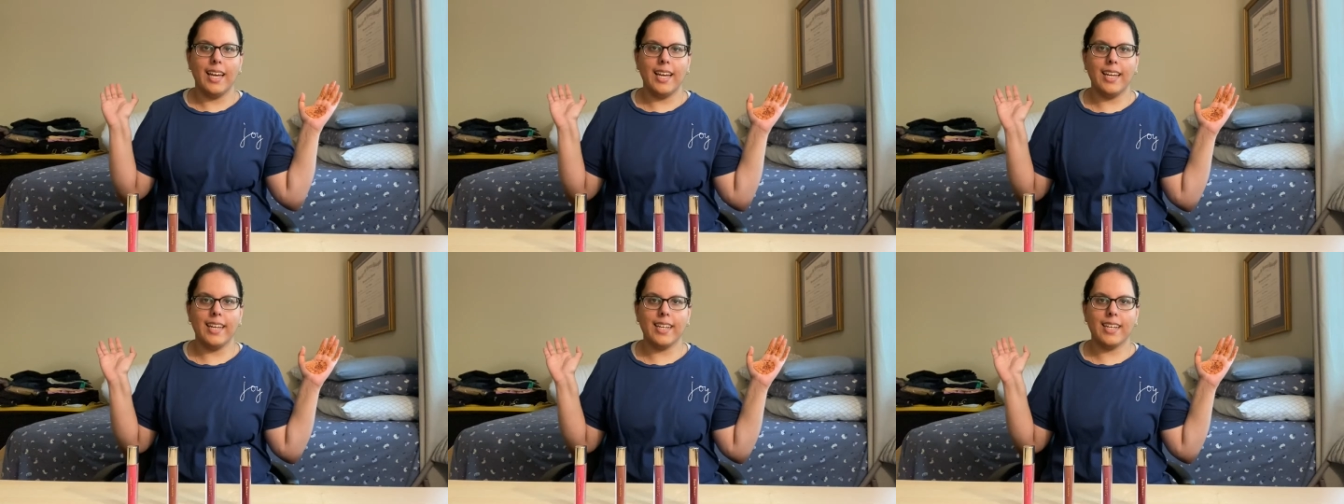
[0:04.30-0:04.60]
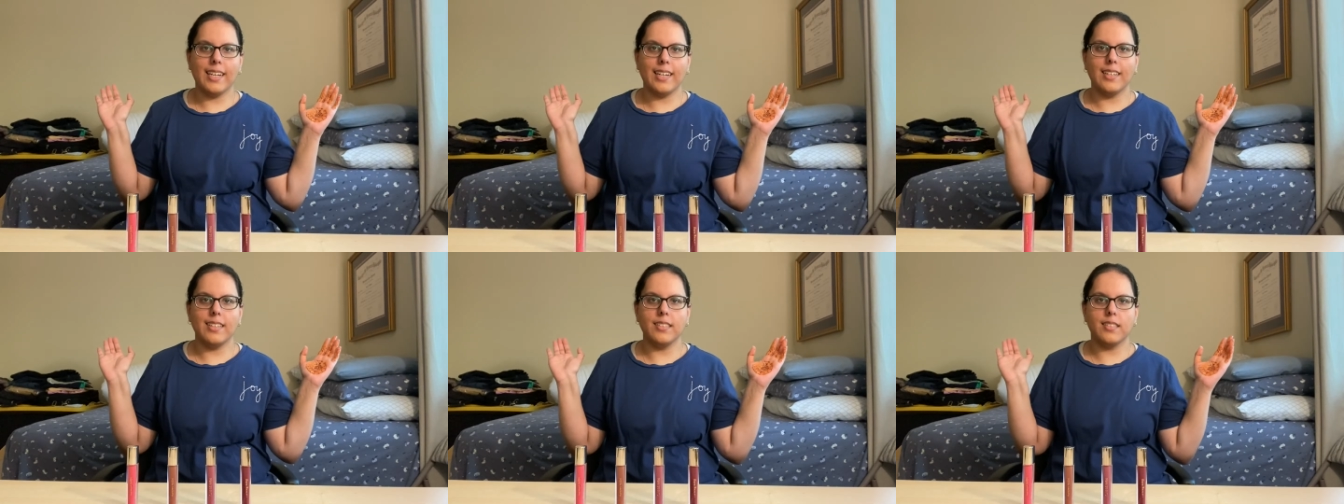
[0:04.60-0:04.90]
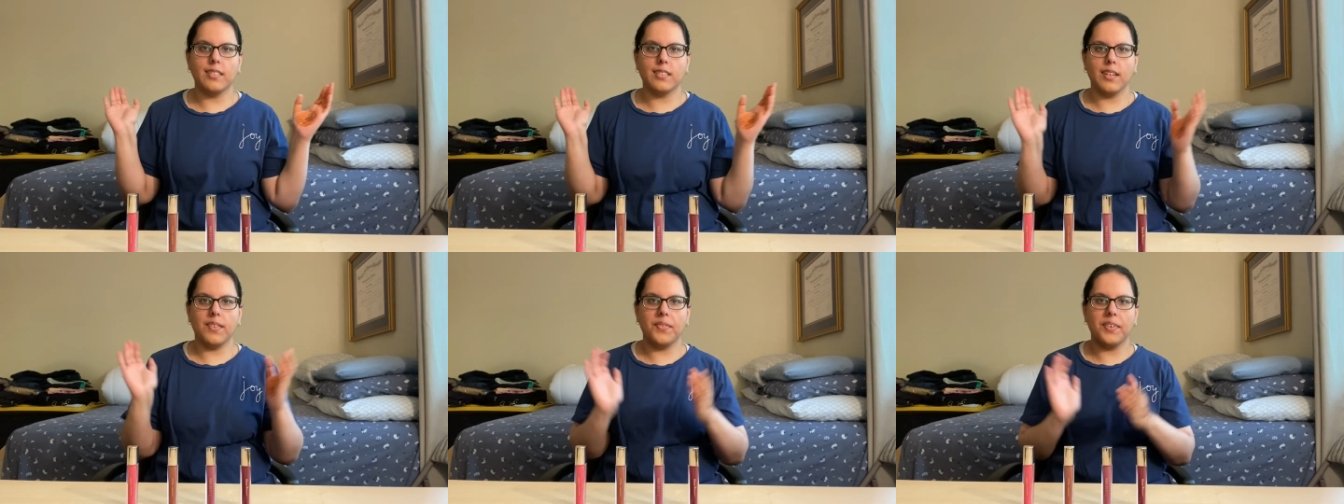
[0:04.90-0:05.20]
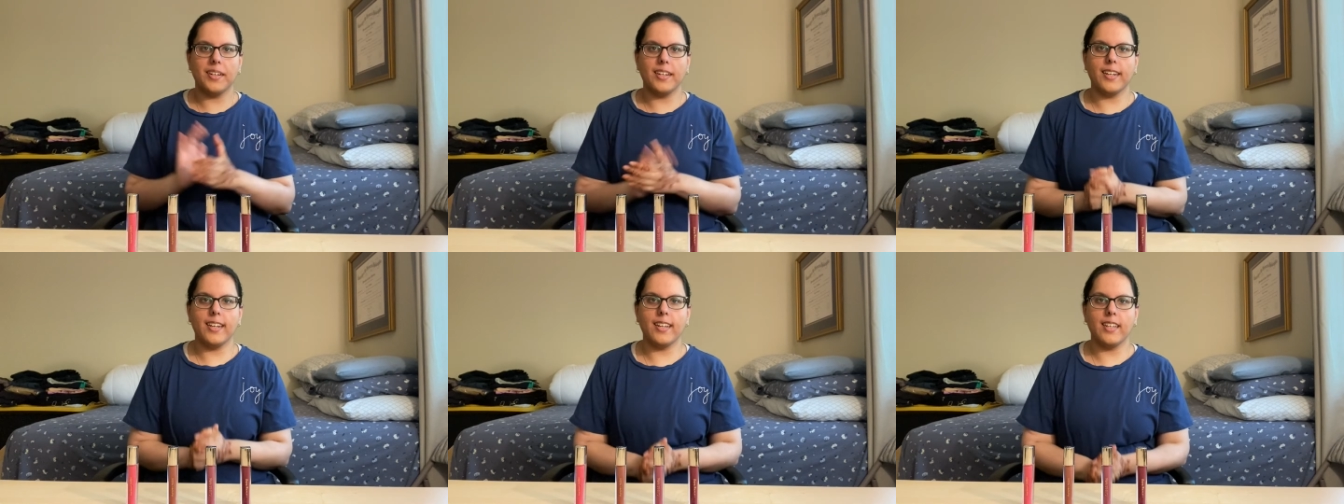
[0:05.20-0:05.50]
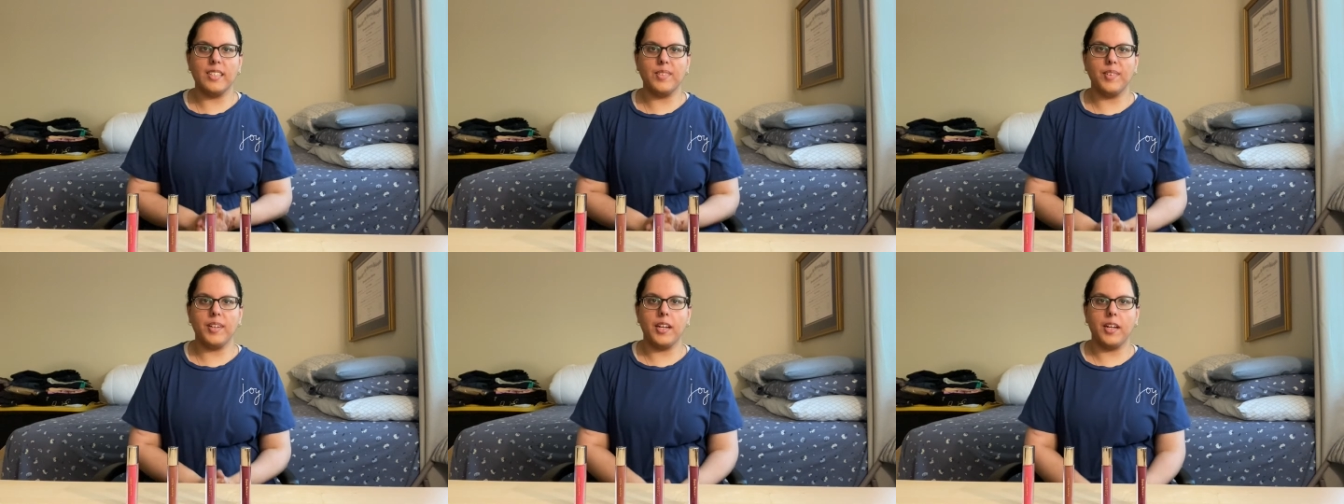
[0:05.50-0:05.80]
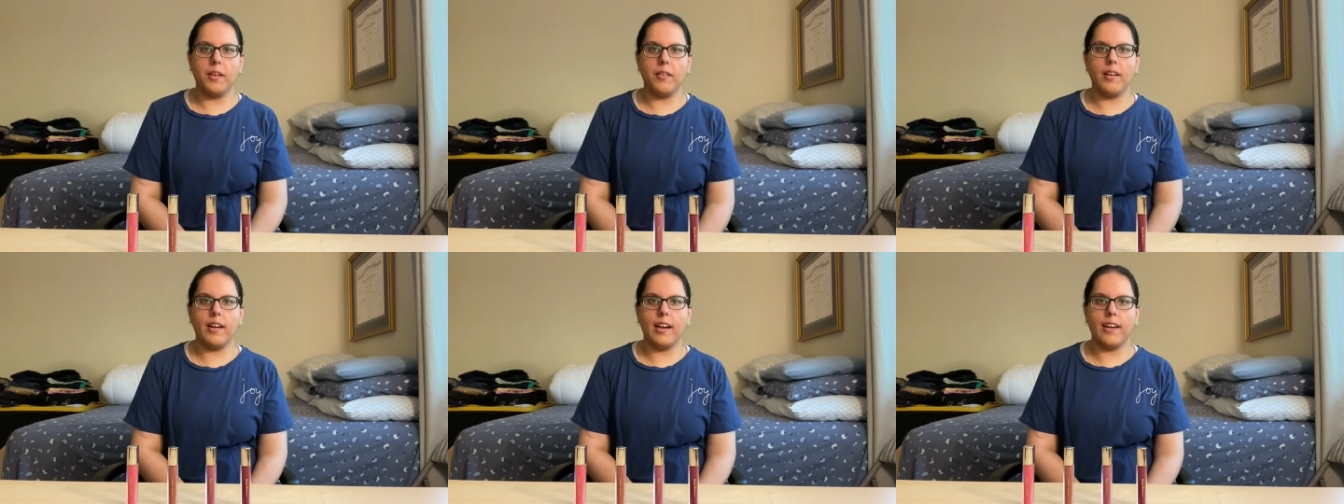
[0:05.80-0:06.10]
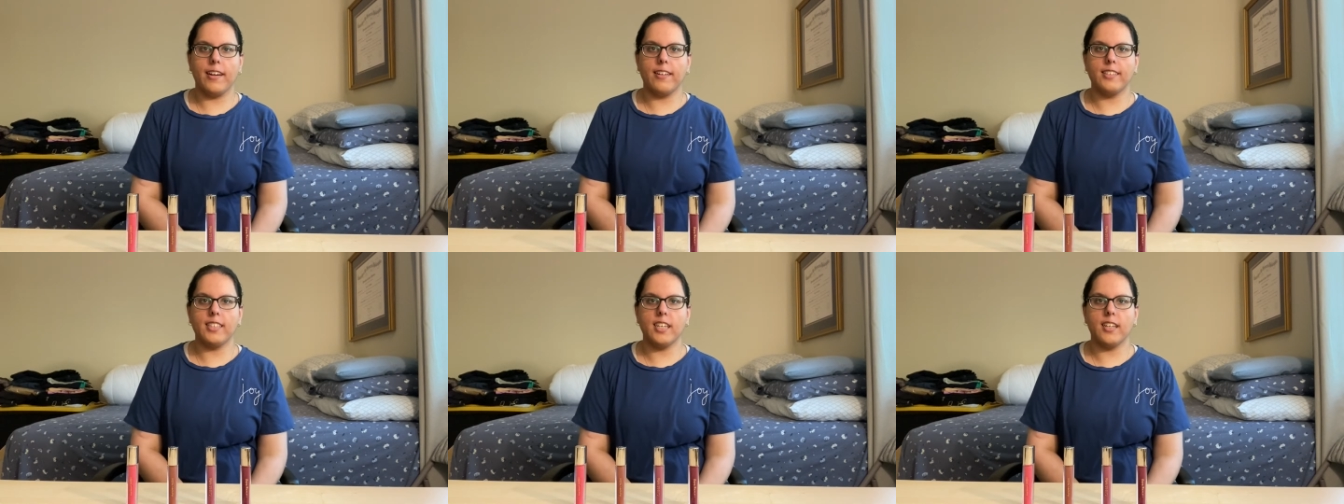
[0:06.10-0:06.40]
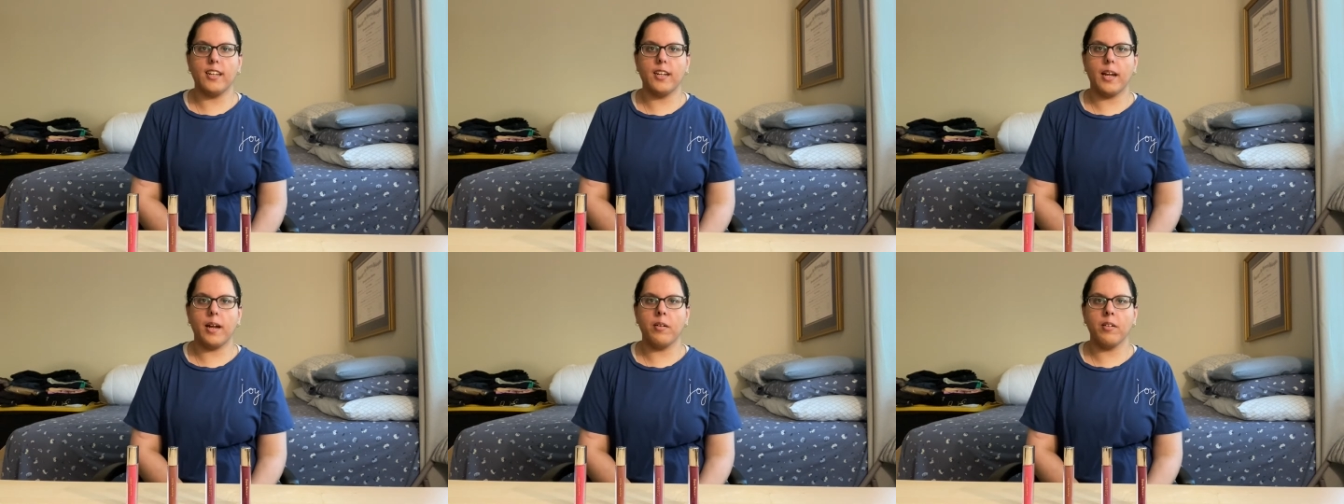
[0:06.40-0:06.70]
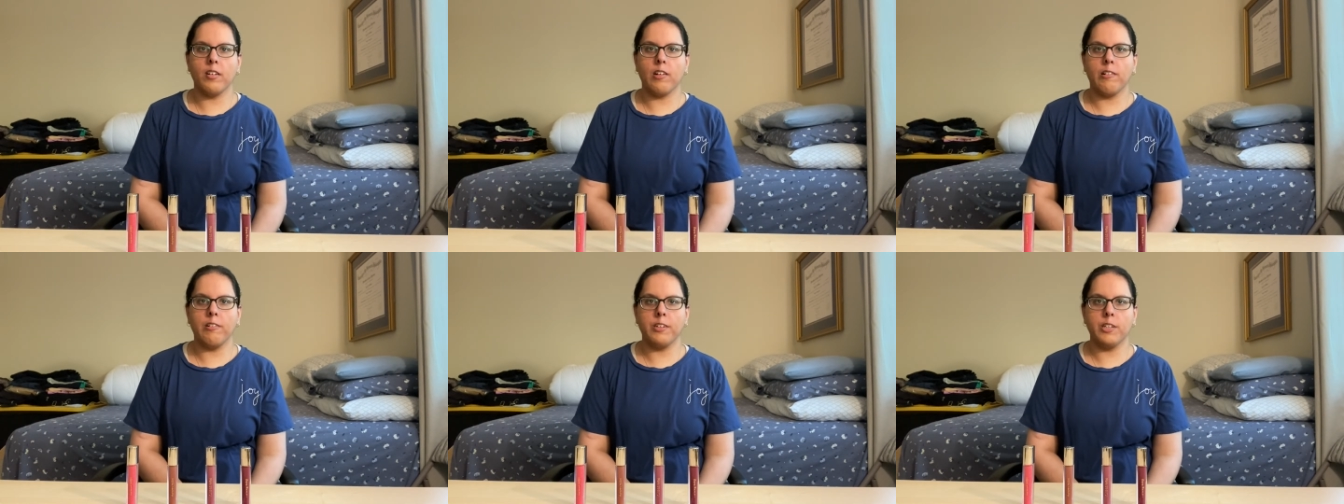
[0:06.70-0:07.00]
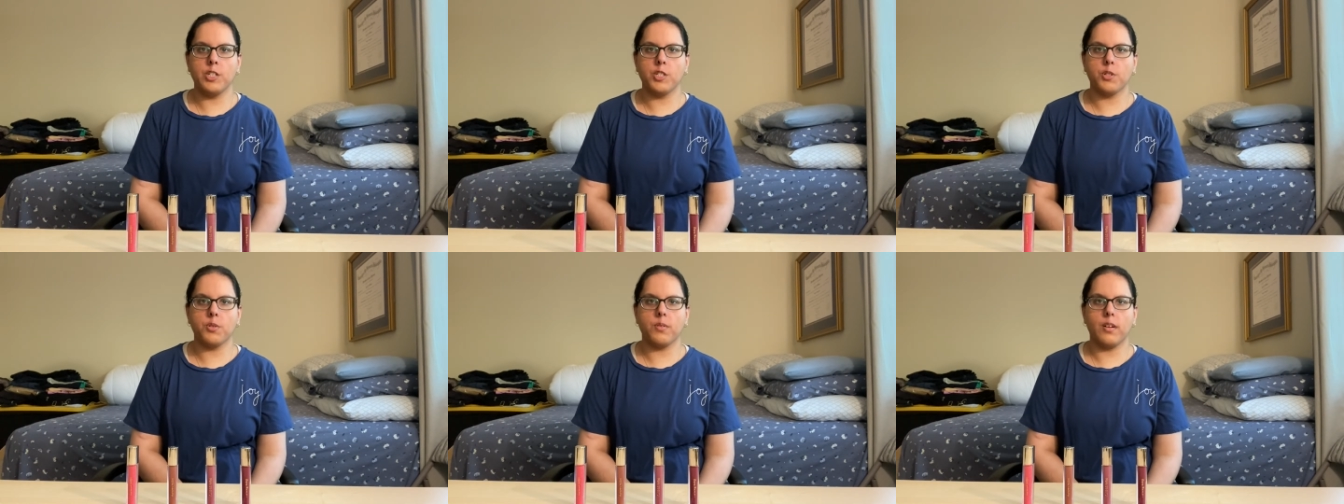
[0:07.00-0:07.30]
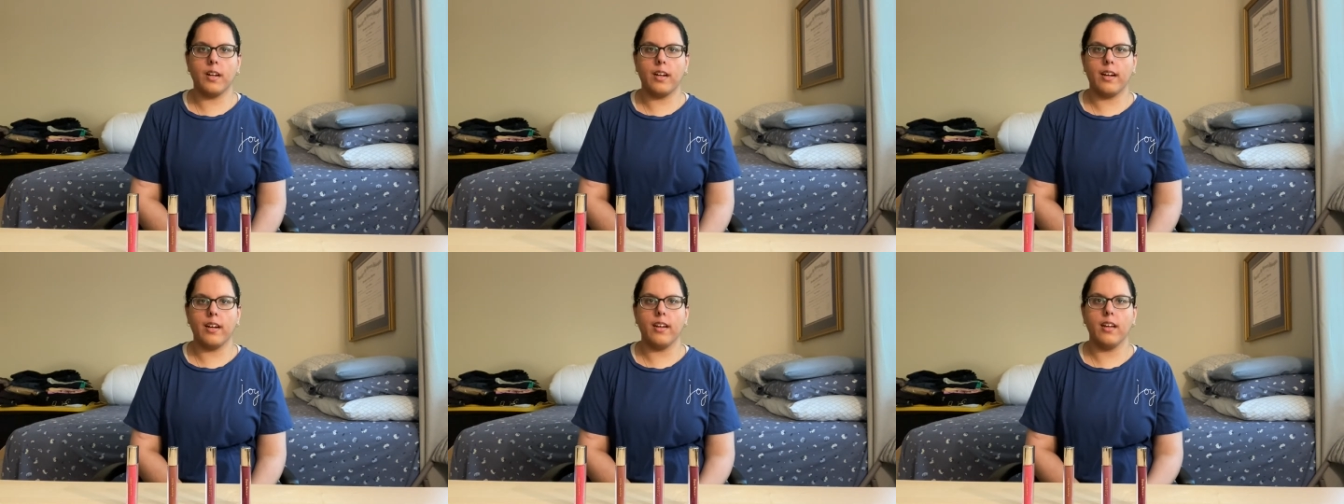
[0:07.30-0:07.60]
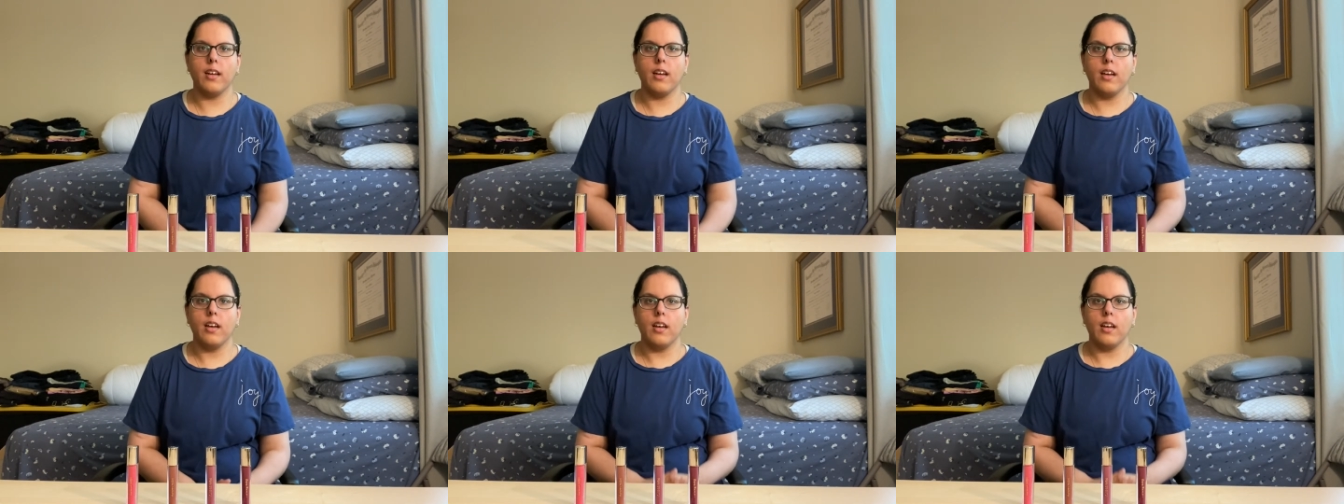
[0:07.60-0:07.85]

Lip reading: Hey guys, so for today's video, I decided I'm going to try